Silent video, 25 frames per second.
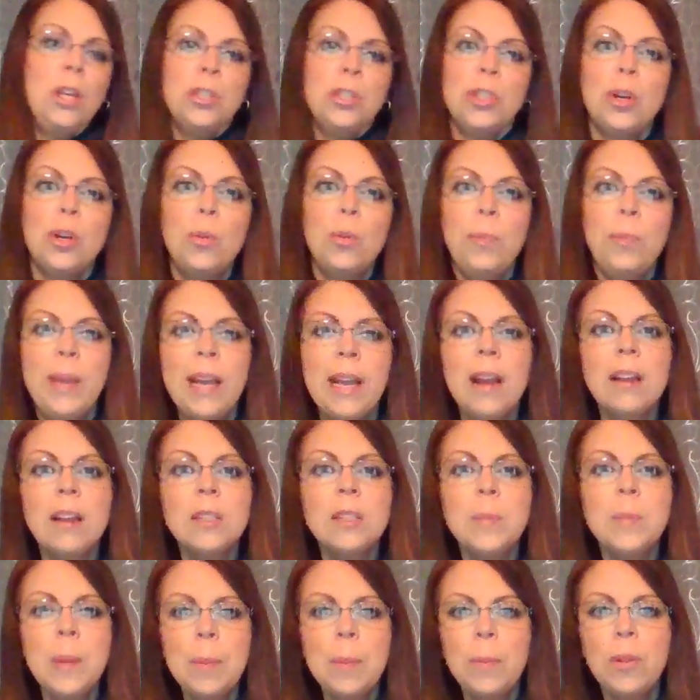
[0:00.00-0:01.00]
So
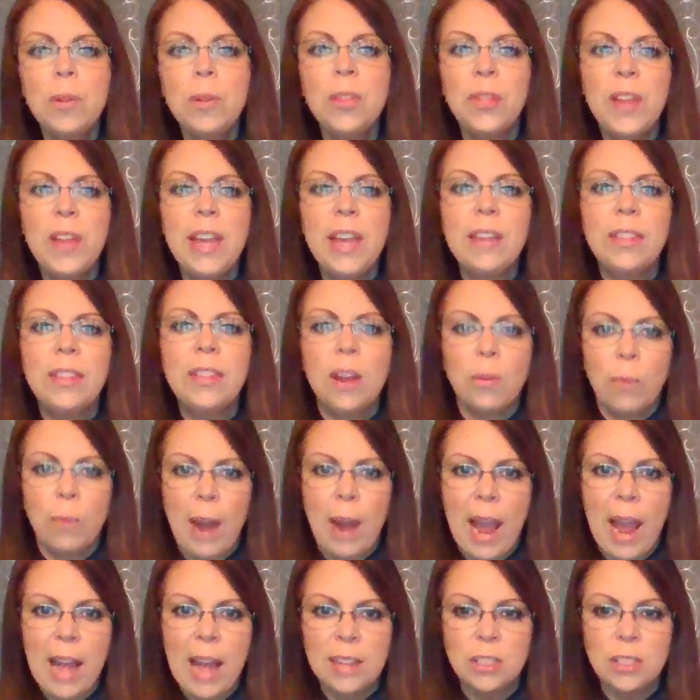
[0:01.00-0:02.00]
because people think that
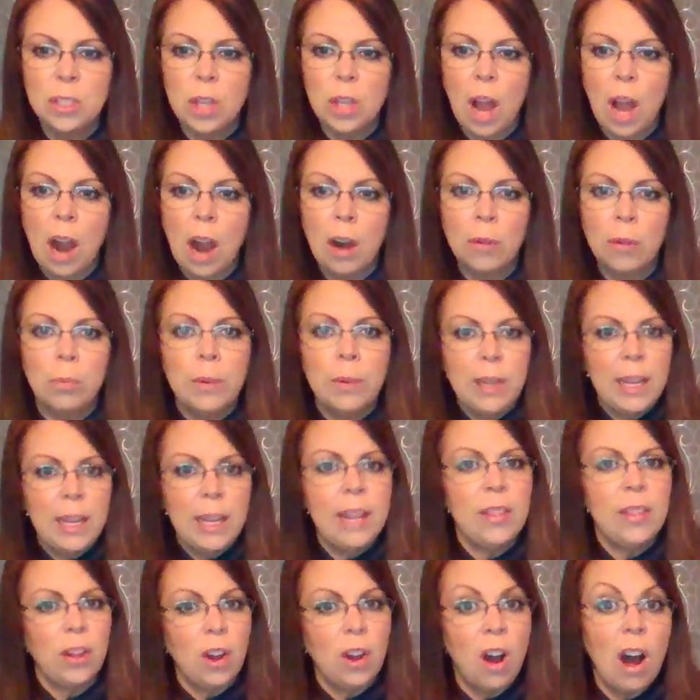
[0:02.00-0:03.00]
rats are
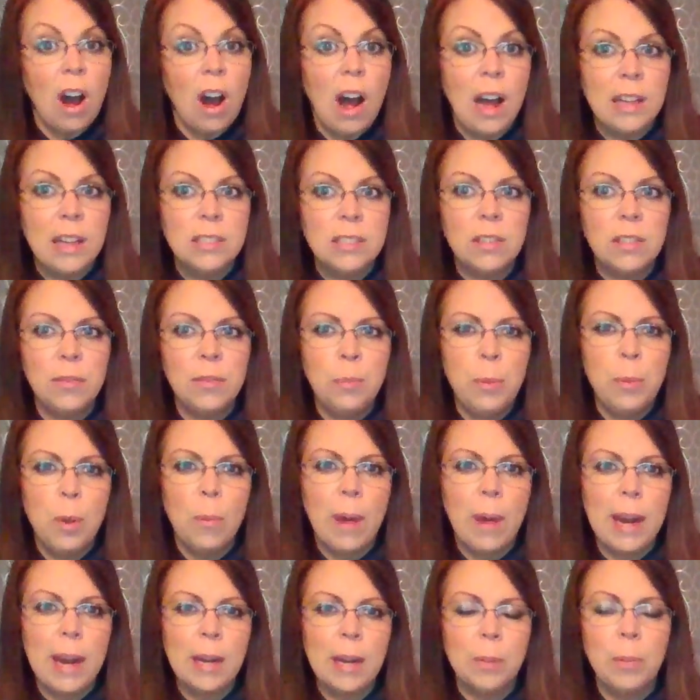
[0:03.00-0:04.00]
really the cause of
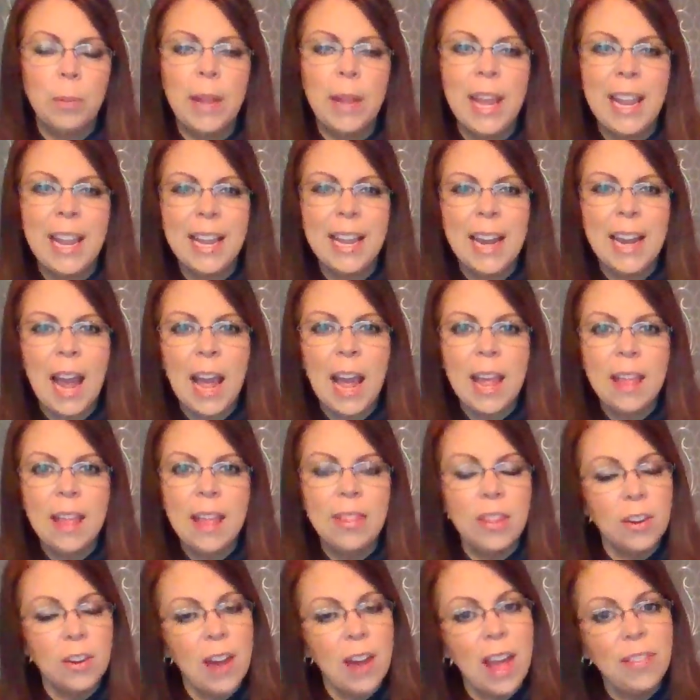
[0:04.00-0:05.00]
bubonic plague,
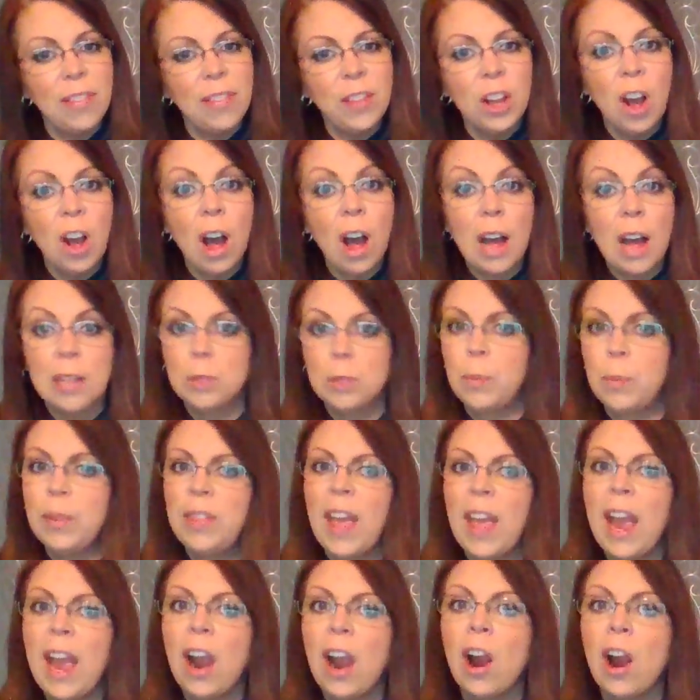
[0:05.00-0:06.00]
and they're not the cause,
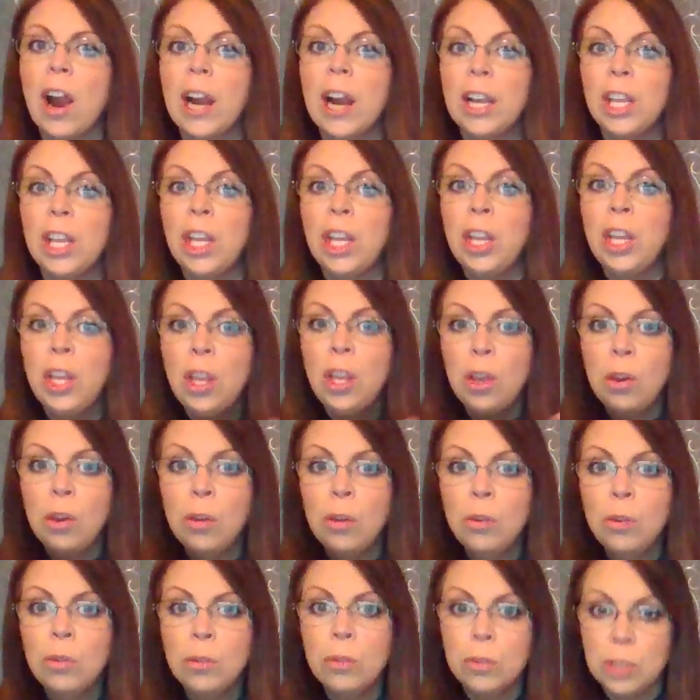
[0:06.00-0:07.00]
but they are a
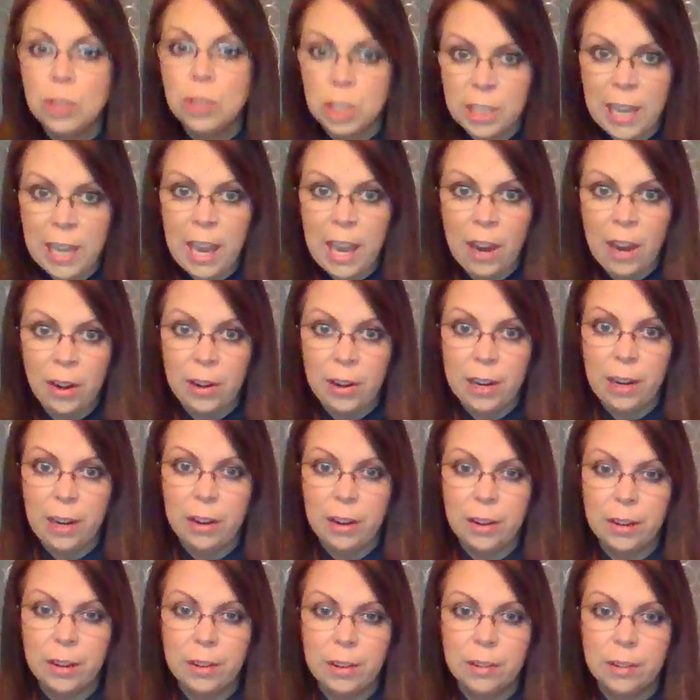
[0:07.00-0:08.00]
huge
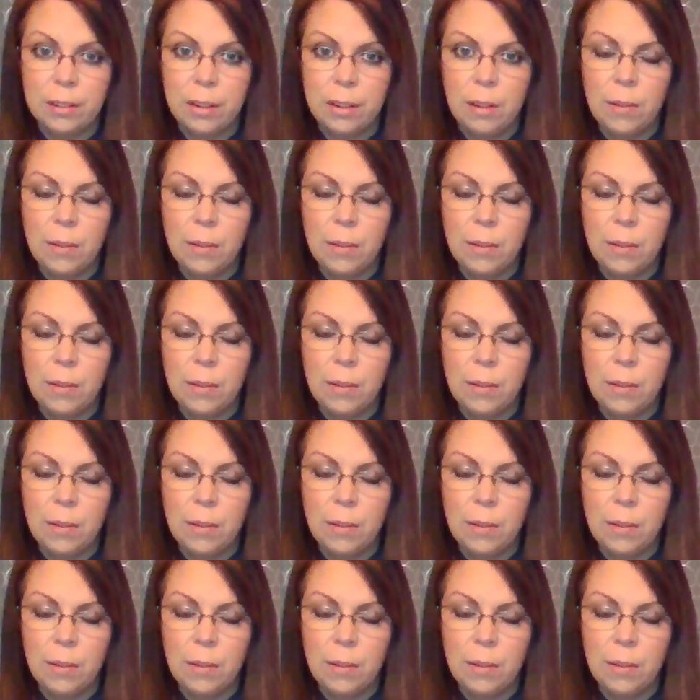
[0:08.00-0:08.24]
carrier.